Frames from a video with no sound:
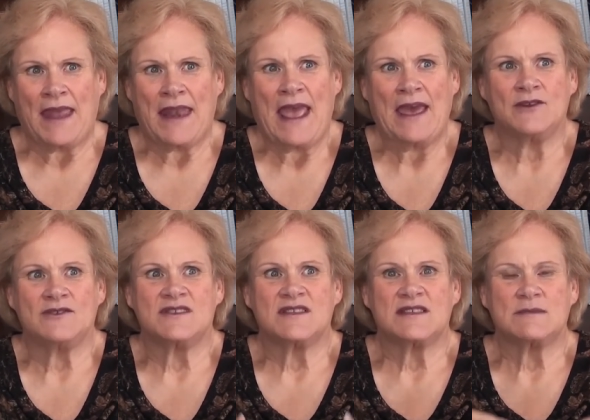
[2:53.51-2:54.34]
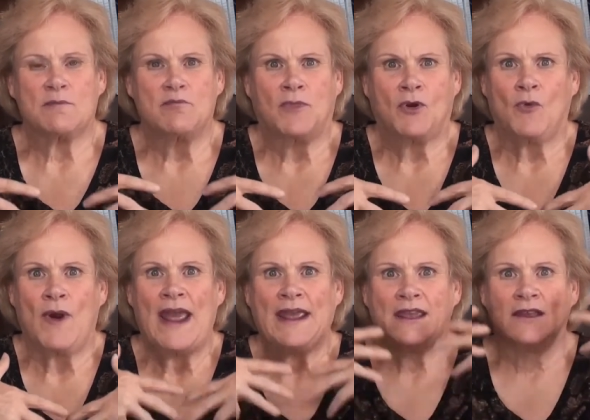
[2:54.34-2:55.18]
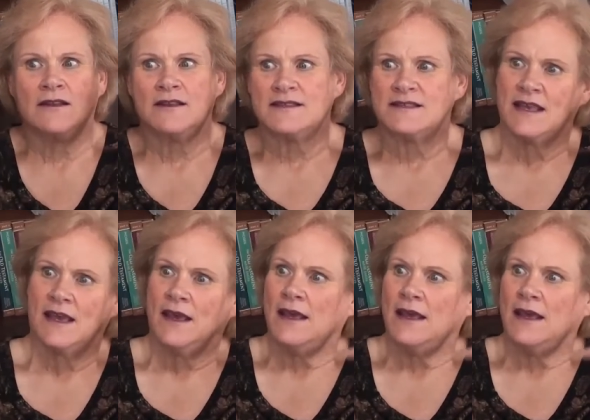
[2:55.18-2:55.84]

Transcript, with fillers: and how does this miraculous